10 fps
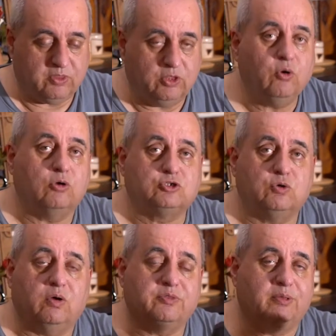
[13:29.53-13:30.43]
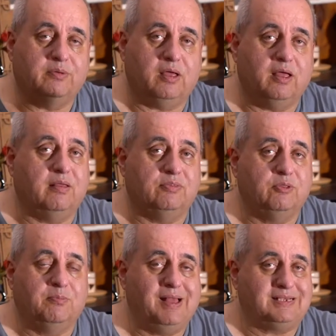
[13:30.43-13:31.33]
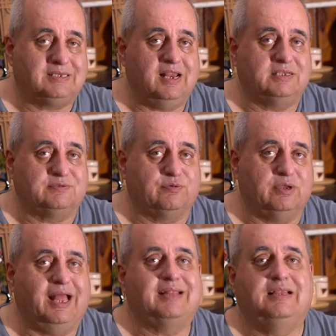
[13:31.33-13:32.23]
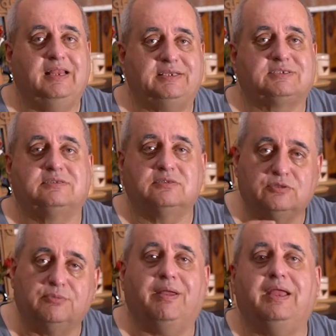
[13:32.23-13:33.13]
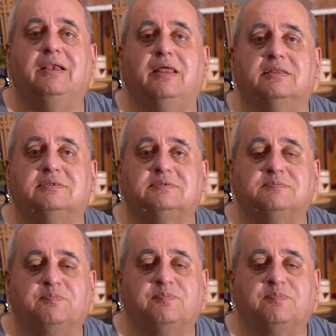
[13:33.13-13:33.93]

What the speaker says: you also want the best lens for it, at least the main lens.